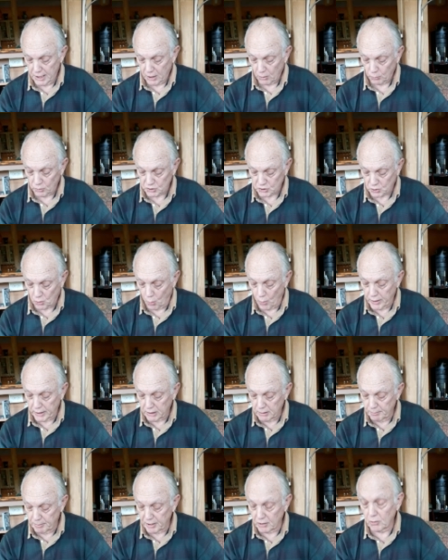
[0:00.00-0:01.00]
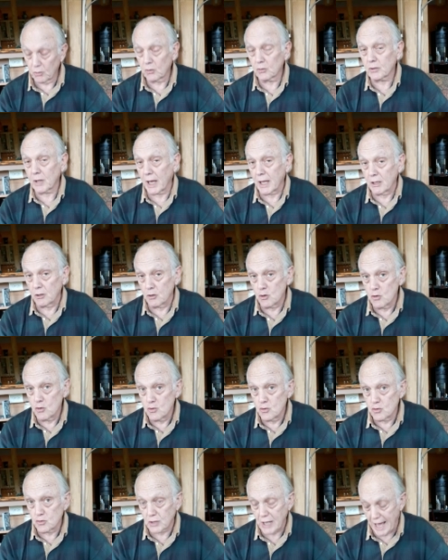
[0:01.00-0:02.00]
was going to build a
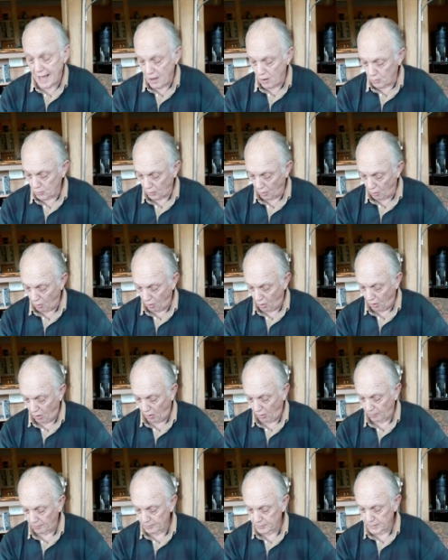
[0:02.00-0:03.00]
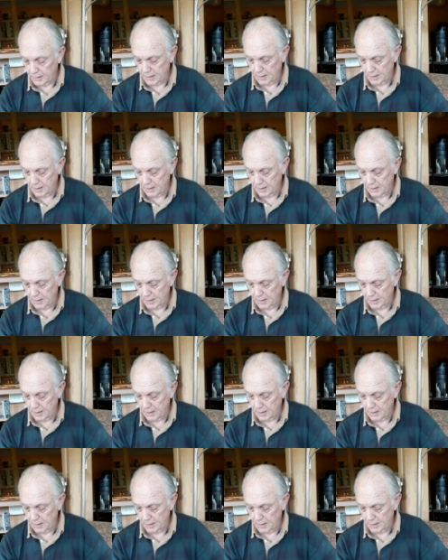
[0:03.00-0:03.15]
new town hall.